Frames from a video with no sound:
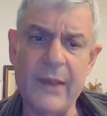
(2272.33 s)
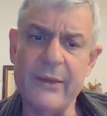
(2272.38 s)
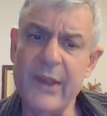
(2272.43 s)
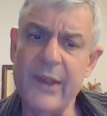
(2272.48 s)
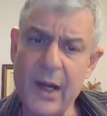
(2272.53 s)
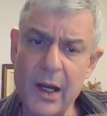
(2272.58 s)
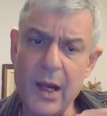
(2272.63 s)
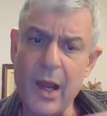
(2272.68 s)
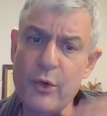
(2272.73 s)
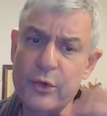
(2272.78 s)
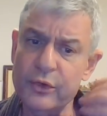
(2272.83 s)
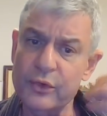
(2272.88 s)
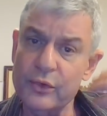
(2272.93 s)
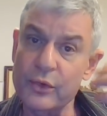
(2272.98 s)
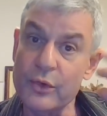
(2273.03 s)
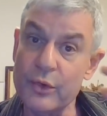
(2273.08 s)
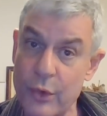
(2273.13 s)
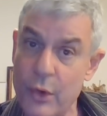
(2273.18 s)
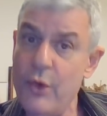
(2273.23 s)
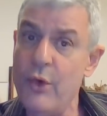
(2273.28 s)
They allow you
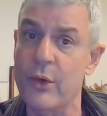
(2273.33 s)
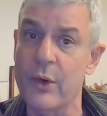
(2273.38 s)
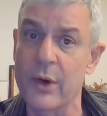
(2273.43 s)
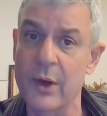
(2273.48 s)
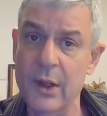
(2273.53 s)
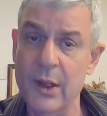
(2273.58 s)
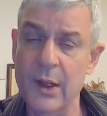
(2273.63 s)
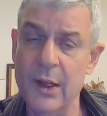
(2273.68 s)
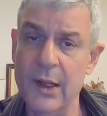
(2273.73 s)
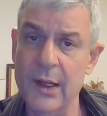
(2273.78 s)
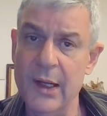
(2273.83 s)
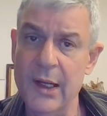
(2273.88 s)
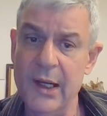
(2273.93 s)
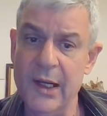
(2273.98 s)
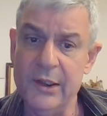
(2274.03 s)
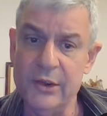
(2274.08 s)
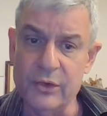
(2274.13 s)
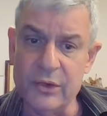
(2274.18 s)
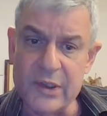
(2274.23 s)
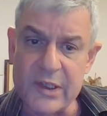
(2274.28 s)
to grow,
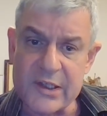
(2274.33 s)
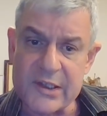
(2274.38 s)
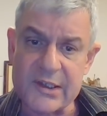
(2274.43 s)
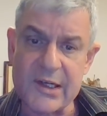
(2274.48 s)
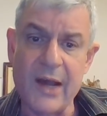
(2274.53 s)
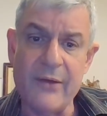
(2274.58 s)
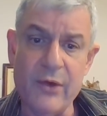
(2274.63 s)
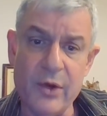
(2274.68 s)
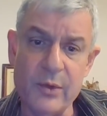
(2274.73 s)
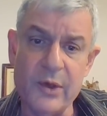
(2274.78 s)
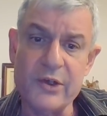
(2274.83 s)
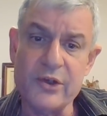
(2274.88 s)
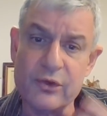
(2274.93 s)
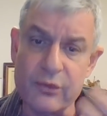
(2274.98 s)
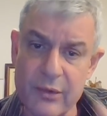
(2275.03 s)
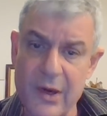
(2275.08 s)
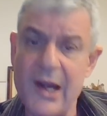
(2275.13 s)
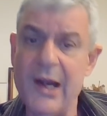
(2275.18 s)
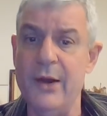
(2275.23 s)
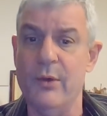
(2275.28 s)
to discover what
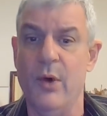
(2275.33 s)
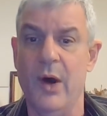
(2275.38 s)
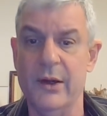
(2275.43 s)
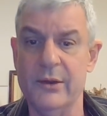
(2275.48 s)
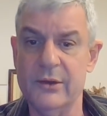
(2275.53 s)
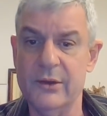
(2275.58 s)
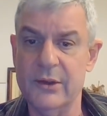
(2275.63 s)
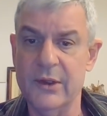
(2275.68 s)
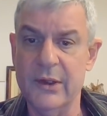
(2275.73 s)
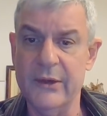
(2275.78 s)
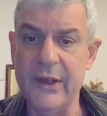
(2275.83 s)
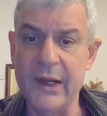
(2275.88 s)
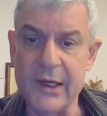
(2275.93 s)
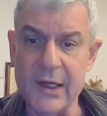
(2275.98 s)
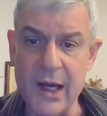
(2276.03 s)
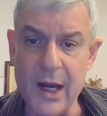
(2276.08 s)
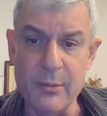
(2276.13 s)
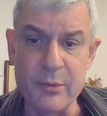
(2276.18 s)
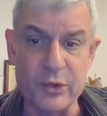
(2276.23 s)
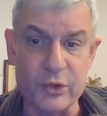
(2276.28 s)
you really want. They
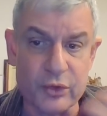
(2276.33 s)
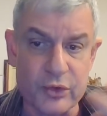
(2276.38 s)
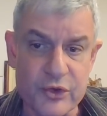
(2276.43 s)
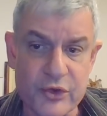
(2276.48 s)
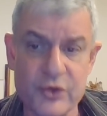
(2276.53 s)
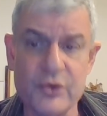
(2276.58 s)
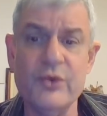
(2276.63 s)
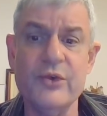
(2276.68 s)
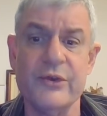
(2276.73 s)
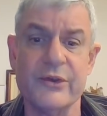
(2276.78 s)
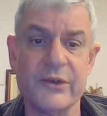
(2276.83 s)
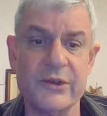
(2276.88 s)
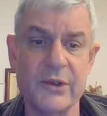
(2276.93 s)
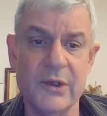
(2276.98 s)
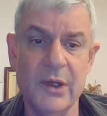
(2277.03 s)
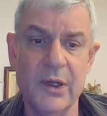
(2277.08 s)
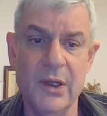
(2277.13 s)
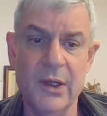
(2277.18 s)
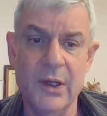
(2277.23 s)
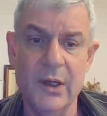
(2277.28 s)
can help you to
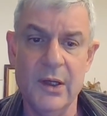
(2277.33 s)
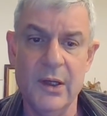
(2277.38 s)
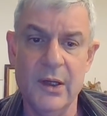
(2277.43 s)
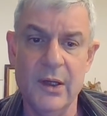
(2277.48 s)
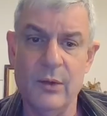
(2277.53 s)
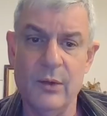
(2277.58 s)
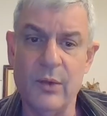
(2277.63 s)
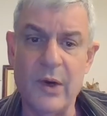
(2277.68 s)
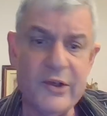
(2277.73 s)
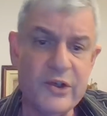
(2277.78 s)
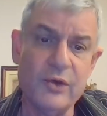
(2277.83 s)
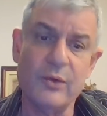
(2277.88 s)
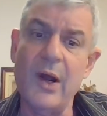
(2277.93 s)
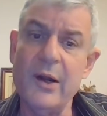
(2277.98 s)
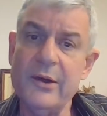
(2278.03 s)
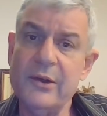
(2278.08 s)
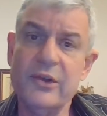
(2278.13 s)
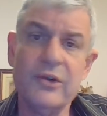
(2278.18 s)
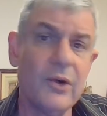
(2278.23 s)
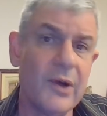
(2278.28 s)
choose what you
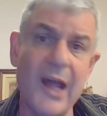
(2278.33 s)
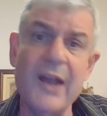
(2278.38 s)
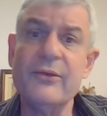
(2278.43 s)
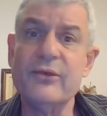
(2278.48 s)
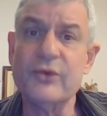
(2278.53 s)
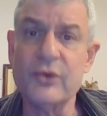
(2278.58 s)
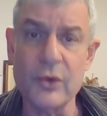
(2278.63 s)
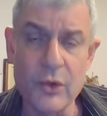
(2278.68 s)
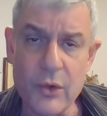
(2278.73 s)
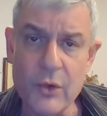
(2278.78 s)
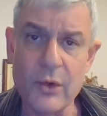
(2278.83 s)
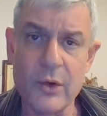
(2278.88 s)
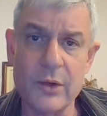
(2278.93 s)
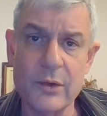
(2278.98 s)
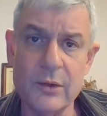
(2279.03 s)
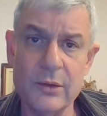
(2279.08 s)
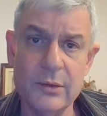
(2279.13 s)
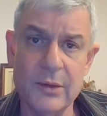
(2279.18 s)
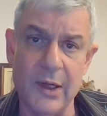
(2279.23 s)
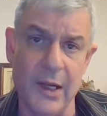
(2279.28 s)
want your life to look
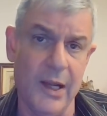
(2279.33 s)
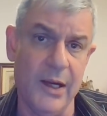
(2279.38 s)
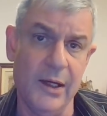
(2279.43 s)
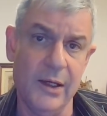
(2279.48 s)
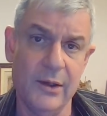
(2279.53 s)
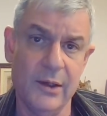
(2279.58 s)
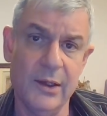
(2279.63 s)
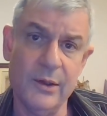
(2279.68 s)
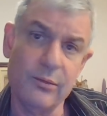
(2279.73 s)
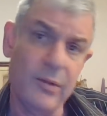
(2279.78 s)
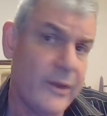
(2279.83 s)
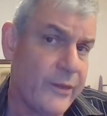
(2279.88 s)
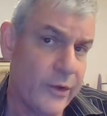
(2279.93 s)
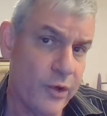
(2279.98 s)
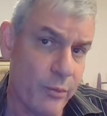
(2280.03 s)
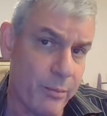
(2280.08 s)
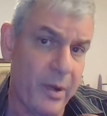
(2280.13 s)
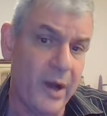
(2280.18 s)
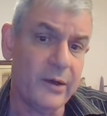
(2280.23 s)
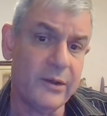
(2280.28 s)
like and whether
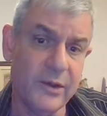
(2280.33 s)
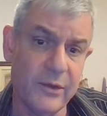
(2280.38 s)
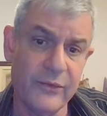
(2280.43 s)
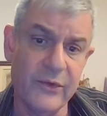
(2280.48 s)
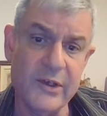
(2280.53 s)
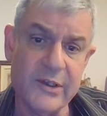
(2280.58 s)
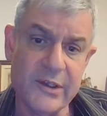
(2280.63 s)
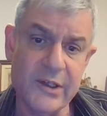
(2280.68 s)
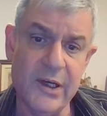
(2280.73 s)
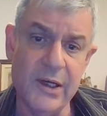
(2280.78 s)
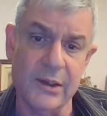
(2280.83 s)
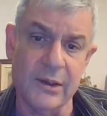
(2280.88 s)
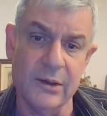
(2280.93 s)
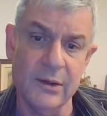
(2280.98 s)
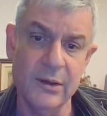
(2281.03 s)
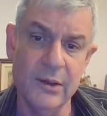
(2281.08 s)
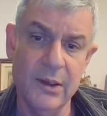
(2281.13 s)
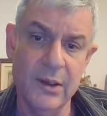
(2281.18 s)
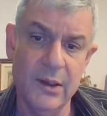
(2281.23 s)
your partner fits in.